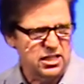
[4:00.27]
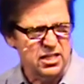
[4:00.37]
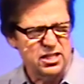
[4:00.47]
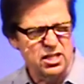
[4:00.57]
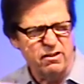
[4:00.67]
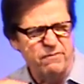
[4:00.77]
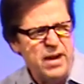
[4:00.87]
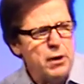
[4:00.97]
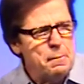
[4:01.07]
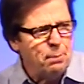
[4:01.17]
at, at this
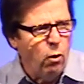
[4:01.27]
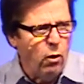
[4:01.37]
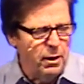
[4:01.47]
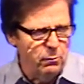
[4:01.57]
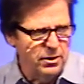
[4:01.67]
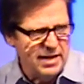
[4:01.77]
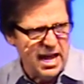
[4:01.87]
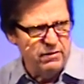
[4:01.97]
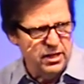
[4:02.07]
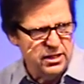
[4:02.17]
very point where
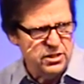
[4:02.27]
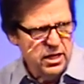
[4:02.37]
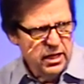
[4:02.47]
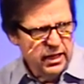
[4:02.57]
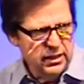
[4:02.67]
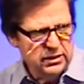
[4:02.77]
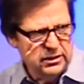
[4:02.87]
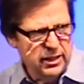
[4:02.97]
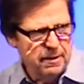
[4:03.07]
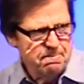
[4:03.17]
David is, is
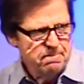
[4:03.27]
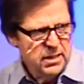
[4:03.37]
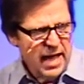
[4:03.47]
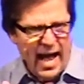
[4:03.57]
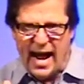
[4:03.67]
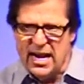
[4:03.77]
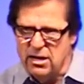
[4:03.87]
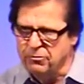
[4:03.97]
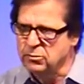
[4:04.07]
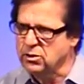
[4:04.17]
uh,
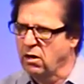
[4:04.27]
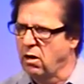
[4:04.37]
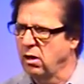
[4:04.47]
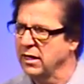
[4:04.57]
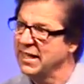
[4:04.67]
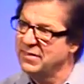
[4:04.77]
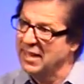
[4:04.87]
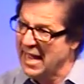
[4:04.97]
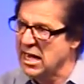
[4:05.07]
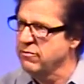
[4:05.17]
hiding from Saul in the
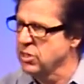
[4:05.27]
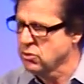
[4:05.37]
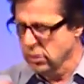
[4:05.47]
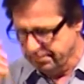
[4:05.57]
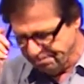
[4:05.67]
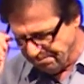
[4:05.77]
land of Israel,